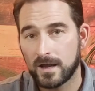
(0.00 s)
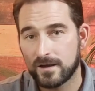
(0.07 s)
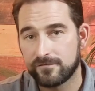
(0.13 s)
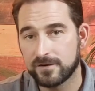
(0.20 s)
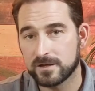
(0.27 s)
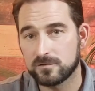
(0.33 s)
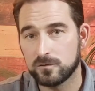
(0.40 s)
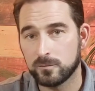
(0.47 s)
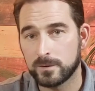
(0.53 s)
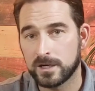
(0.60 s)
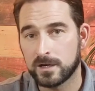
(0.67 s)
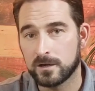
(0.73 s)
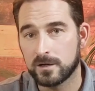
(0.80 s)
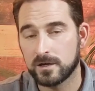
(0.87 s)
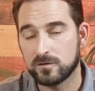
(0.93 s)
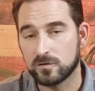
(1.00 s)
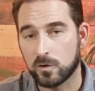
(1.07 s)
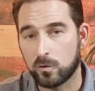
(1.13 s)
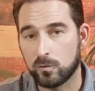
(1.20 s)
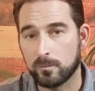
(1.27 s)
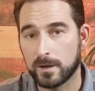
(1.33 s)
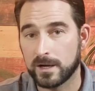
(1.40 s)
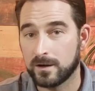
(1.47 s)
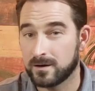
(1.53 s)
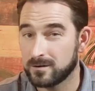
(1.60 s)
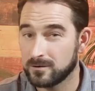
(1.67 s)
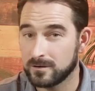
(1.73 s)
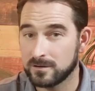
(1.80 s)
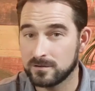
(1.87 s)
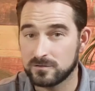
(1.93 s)
FX Luminaire is owned by
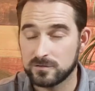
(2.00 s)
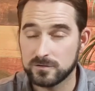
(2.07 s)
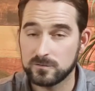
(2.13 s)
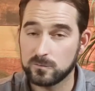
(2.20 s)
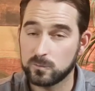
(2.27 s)
Hunter Industries,